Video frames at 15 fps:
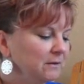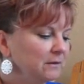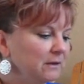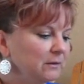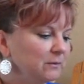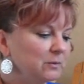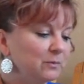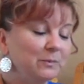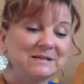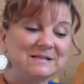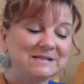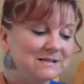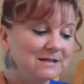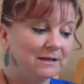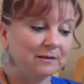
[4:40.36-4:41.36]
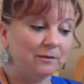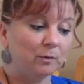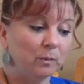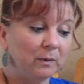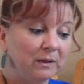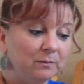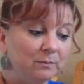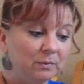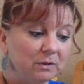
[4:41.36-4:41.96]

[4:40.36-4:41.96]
It would be C, the wind